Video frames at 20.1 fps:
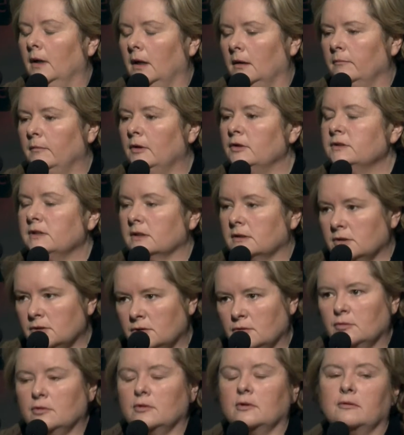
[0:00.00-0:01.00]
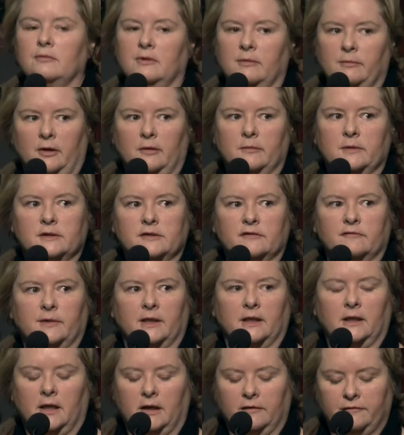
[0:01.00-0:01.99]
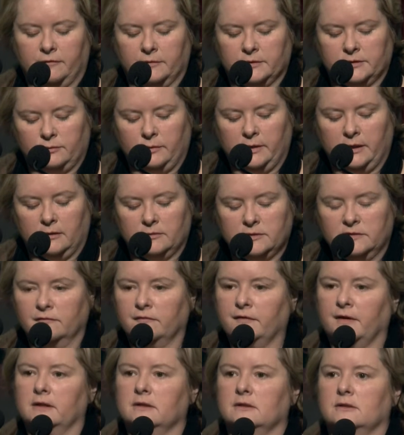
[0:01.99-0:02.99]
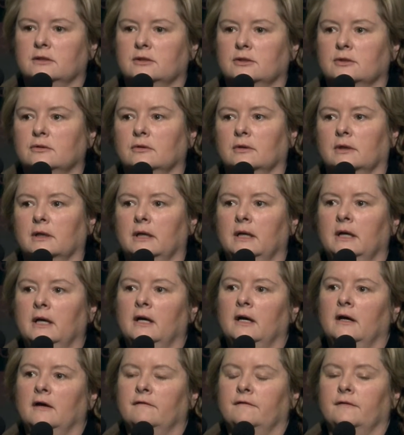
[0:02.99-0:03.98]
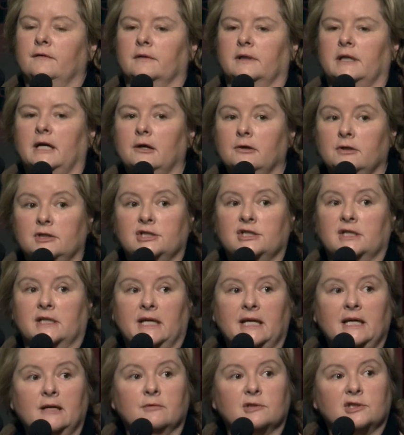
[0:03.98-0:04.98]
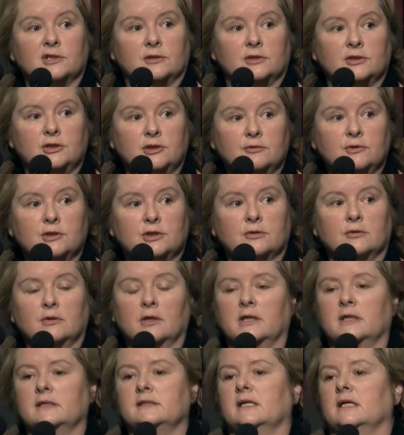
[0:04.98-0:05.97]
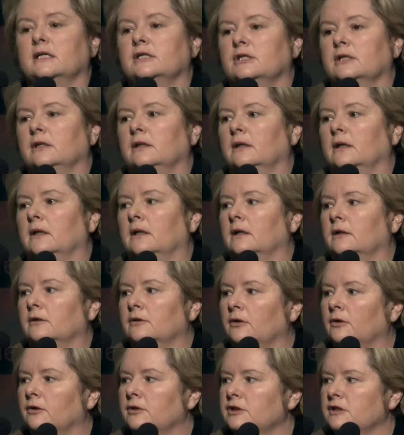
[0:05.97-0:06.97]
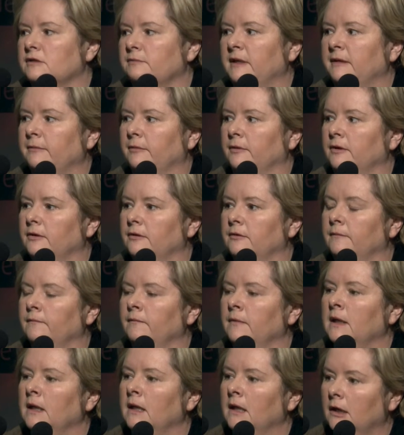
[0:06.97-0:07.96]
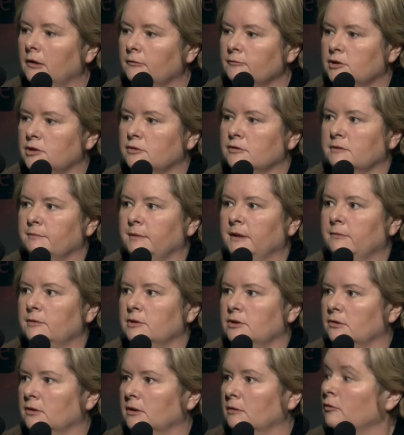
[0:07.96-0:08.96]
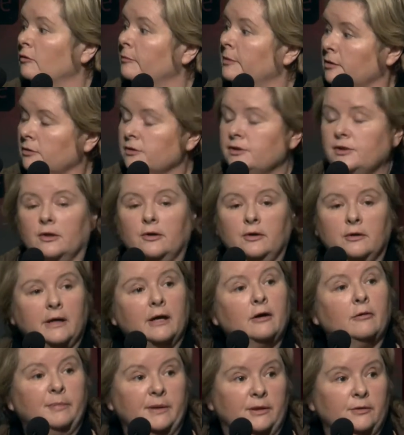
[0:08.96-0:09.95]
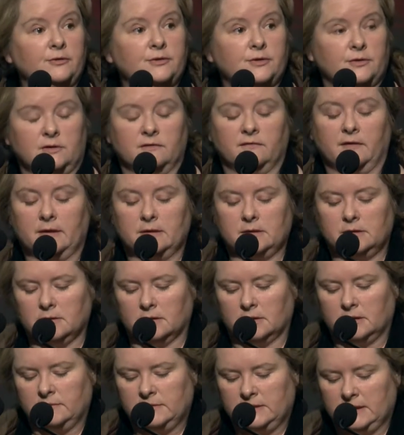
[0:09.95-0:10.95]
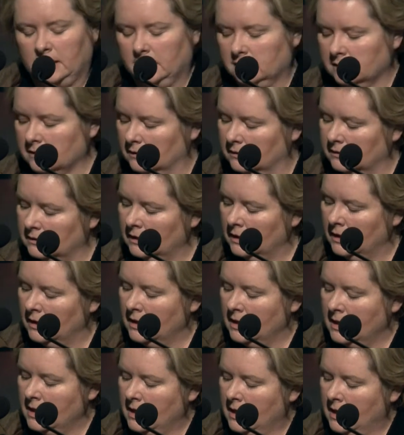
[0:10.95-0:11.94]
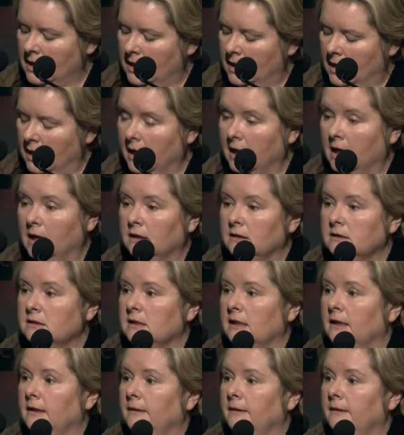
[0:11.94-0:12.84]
most extraordinary moments of my life was when I was invited to talk for Courage to Care, which is a Jewish organisation that acknowledges people who help Jewish people during the war, but also who help in all sorts of other circumstances. And